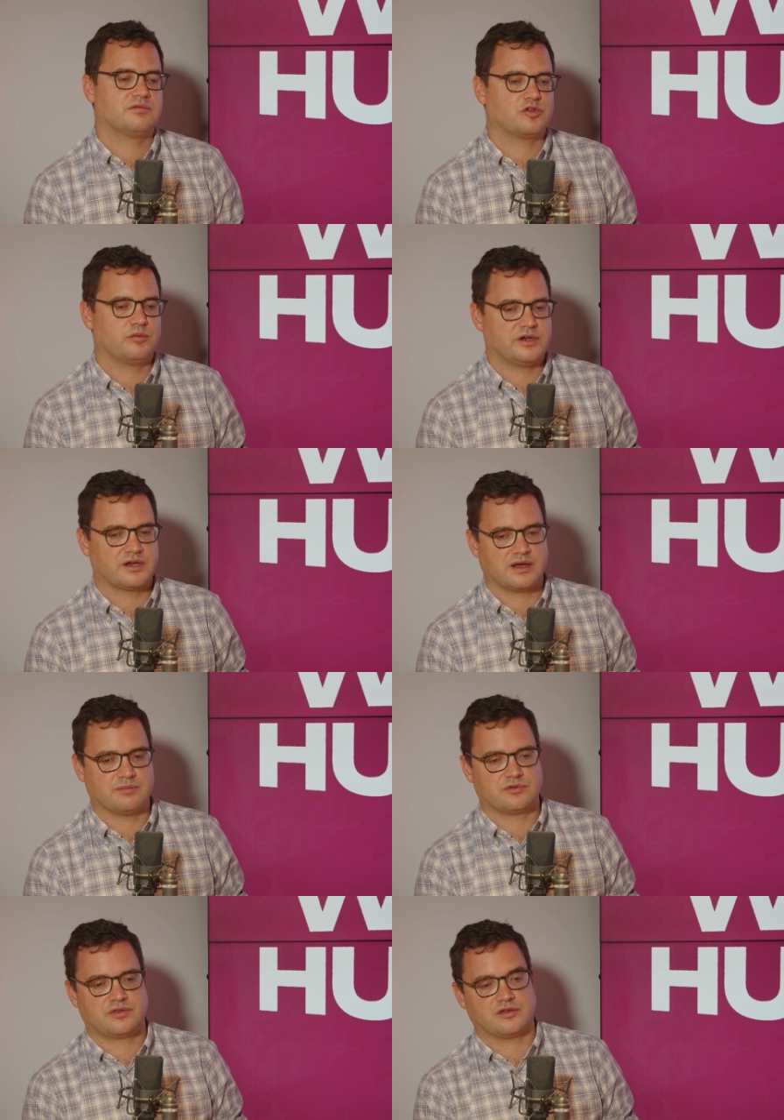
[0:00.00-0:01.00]
so many
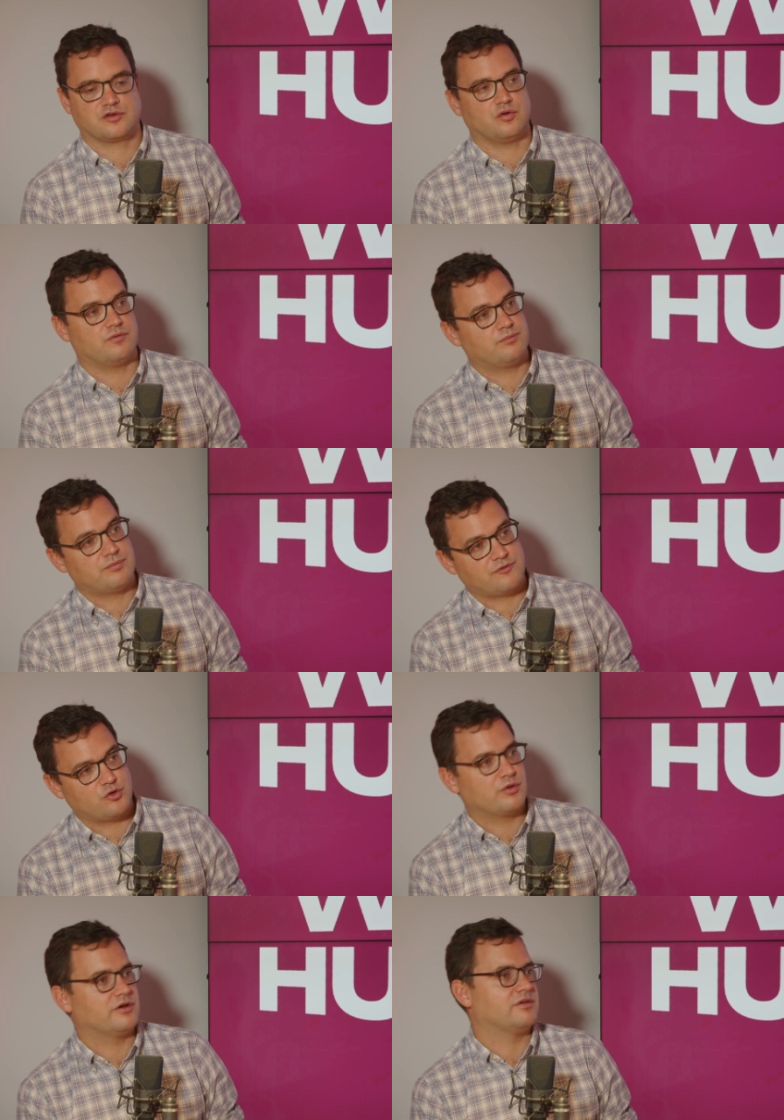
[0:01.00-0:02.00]
times things go
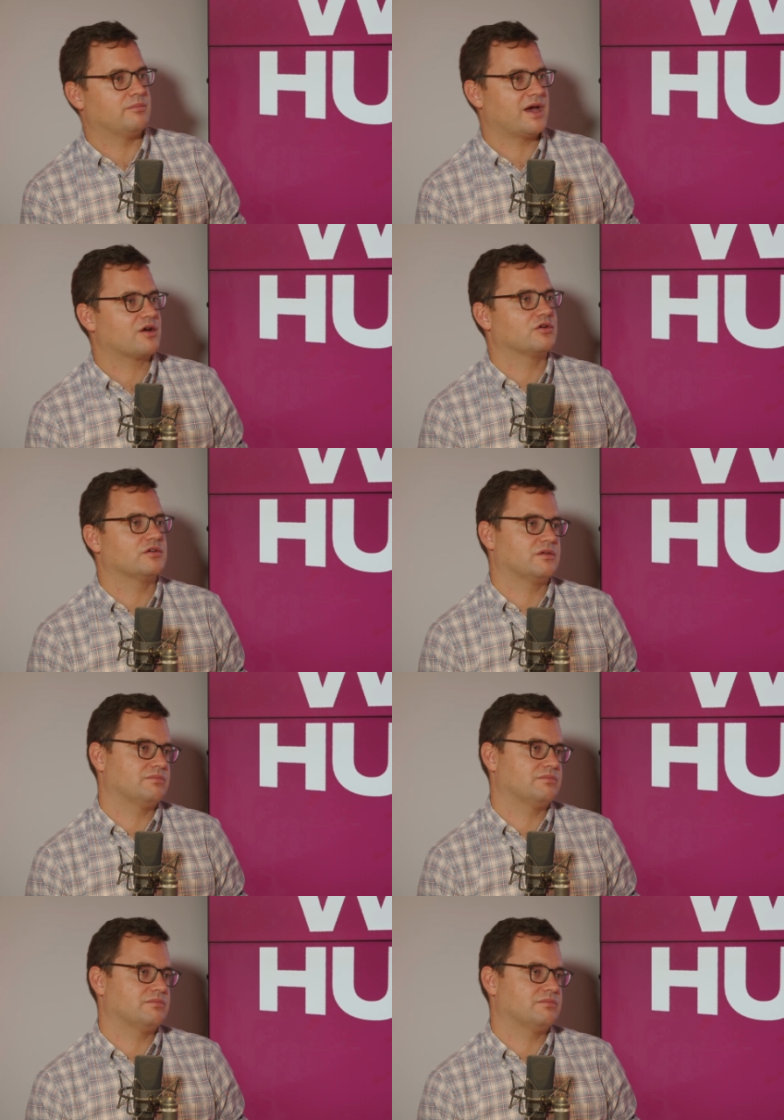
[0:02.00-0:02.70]
forwards and backwards,